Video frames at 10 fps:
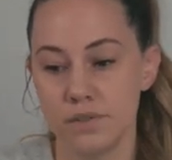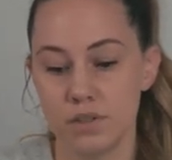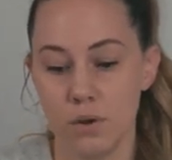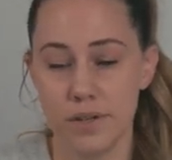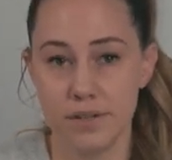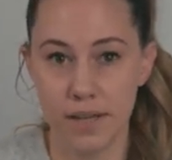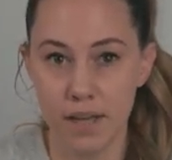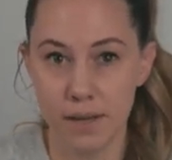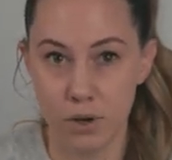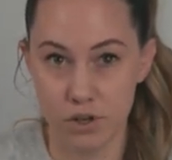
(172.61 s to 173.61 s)
So the
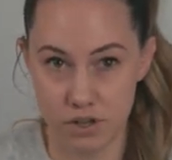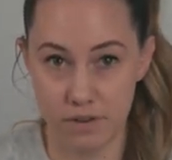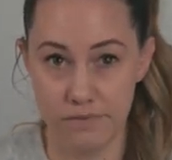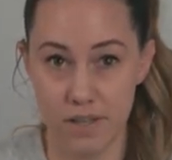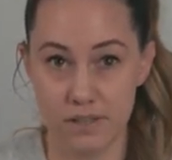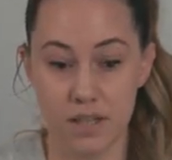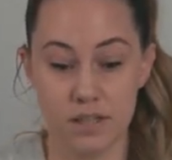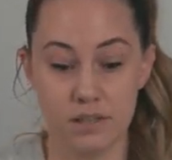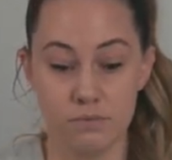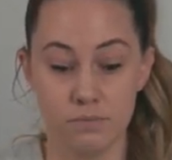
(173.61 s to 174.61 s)
digging motion of this
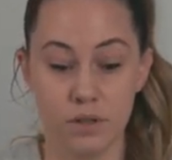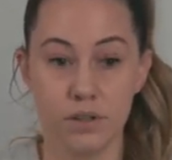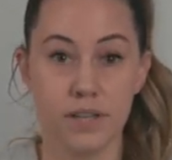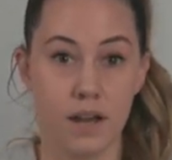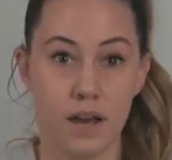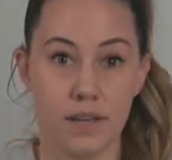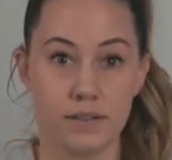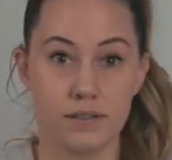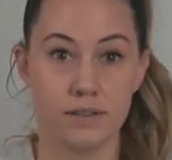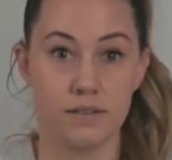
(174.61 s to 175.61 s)
is really
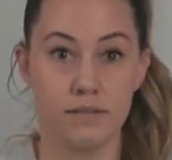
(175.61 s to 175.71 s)
nice,